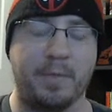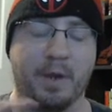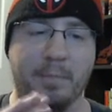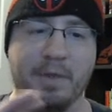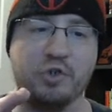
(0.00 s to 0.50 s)

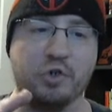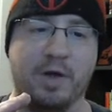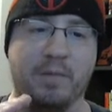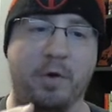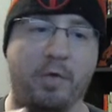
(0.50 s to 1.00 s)
mixture
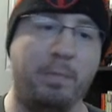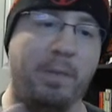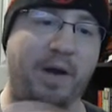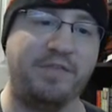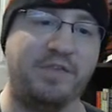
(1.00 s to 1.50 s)
of both
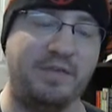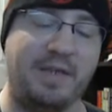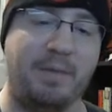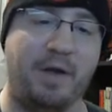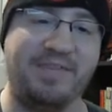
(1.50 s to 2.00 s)
buffs,
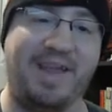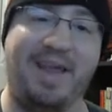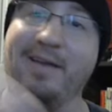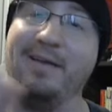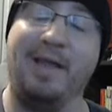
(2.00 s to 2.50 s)
debuffs,
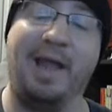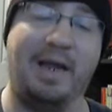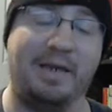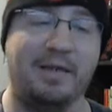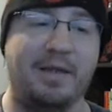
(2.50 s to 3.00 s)
and
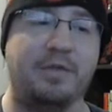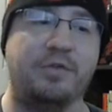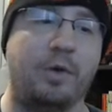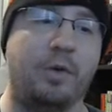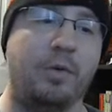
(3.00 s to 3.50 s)
attack.
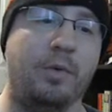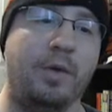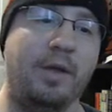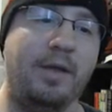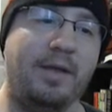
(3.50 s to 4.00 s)
So
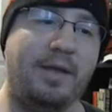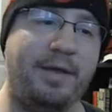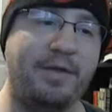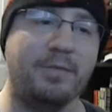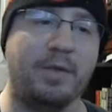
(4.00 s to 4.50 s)

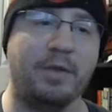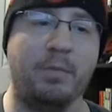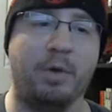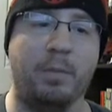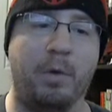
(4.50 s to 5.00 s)
he's a little
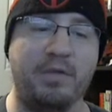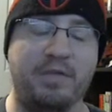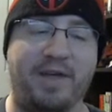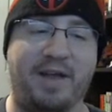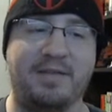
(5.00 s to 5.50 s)
more
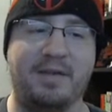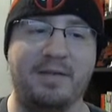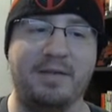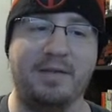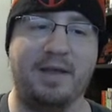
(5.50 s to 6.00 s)
multifaceted
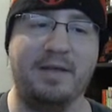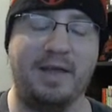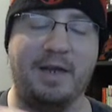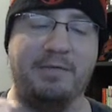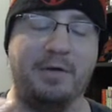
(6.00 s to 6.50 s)
in this case,
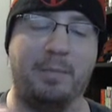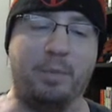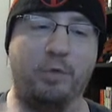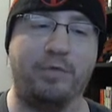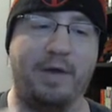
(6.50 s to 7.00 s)
and if you're going to
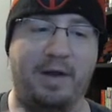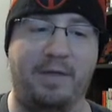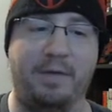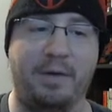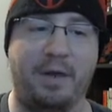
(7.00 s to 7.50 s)
pull for
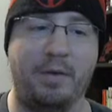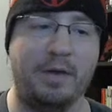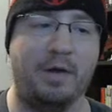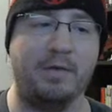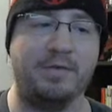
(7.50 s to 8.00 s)
anything right now, I
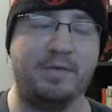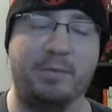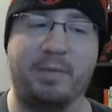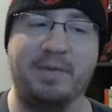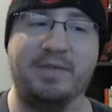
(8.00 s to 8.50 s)
honestly would
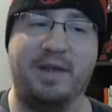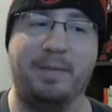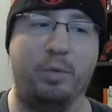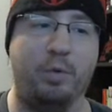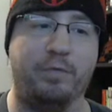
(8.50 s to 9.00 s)
probably say
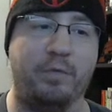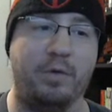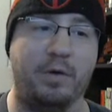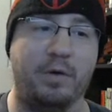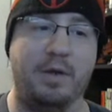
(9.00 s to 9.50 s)
pull
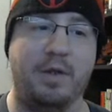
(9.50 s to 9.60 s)
for